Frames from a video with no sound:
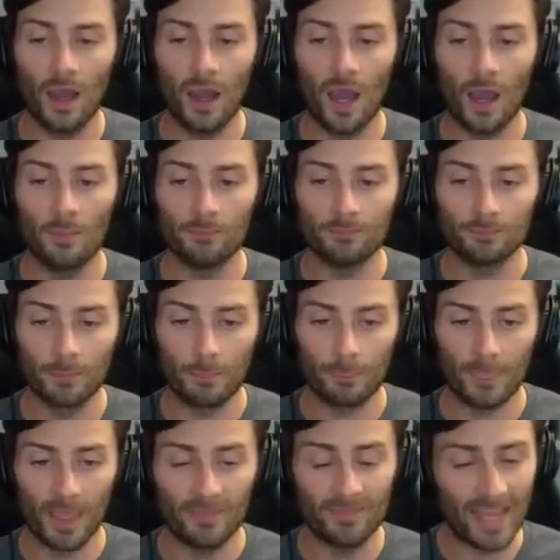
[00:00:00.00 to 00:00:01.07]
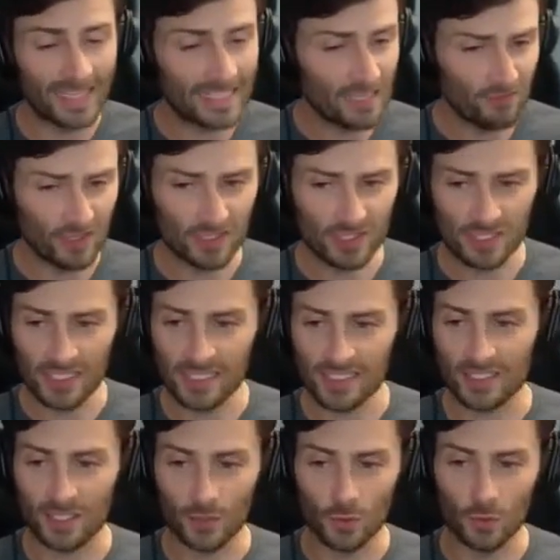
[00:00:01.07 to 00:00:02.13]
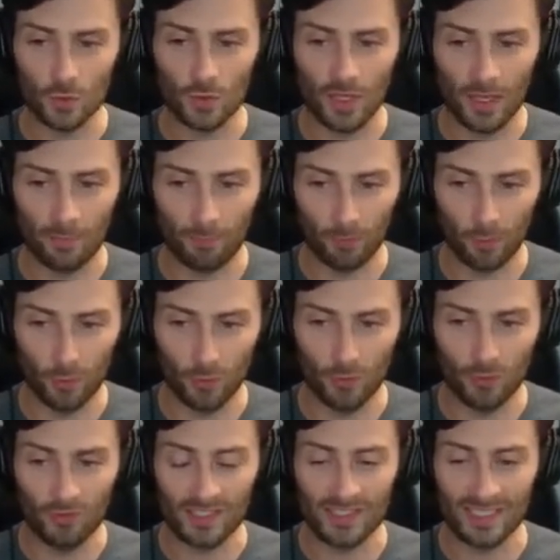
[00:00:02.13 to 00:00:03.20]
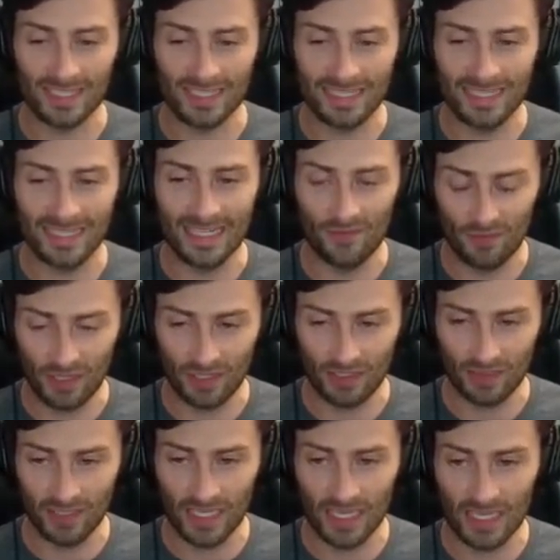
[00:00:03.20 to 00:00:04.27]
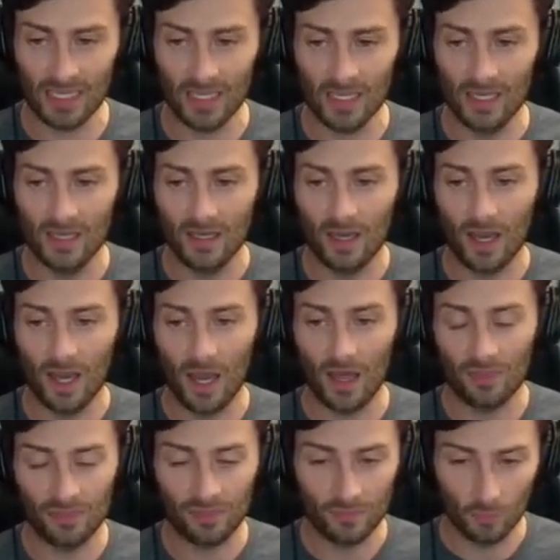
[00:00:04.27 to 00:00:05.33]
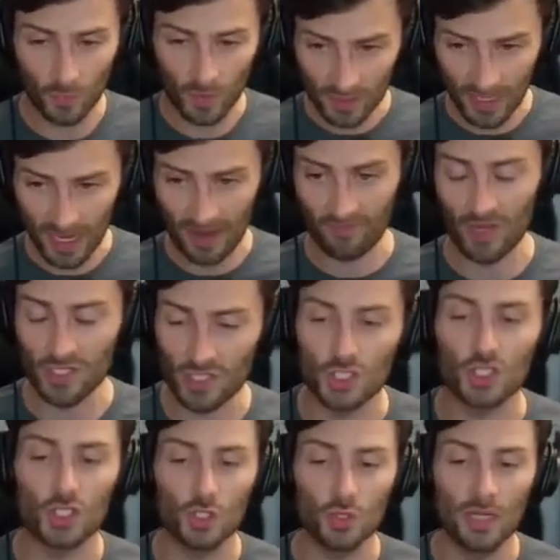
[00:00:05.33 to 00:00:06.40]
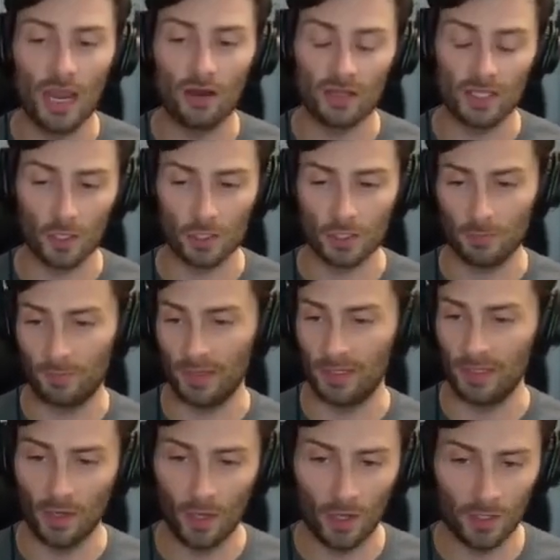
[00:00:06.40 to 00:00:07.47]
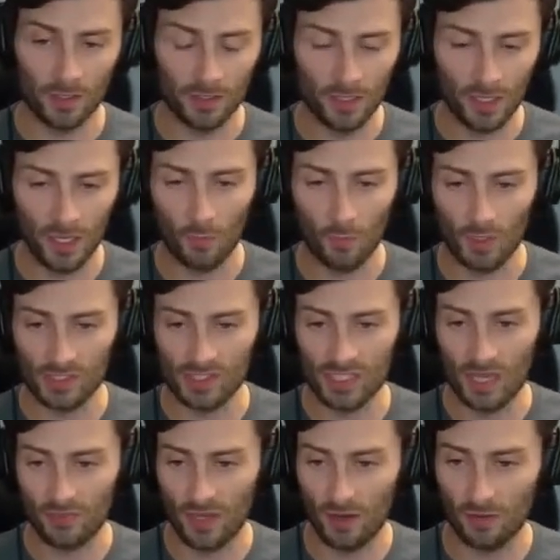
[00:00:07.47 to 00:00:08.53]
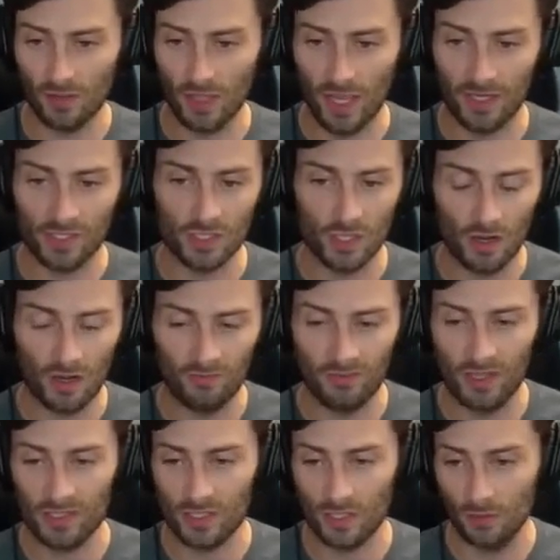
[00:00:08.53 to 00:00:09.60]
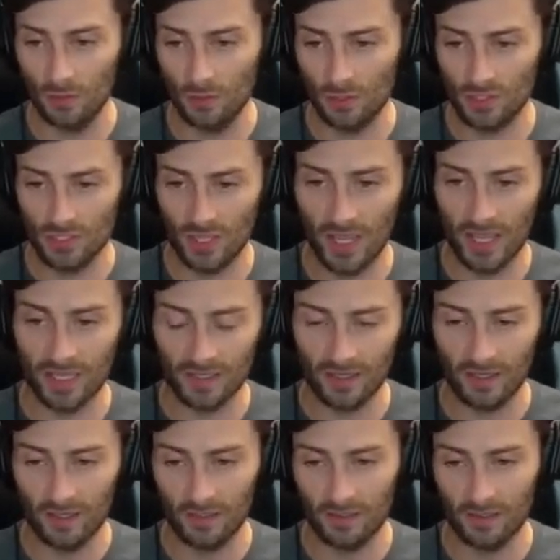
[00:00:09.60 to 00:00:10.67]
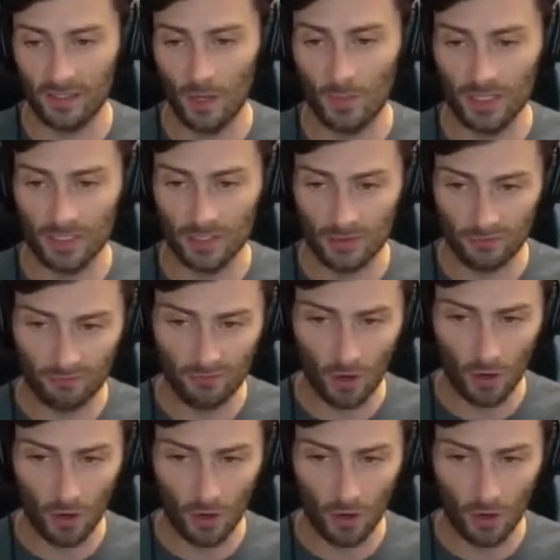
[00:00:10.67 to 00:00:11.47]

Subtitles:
That defense needs to improve significantly. We could have us a shootout here, depending on what South Carolina's offense looks like going into the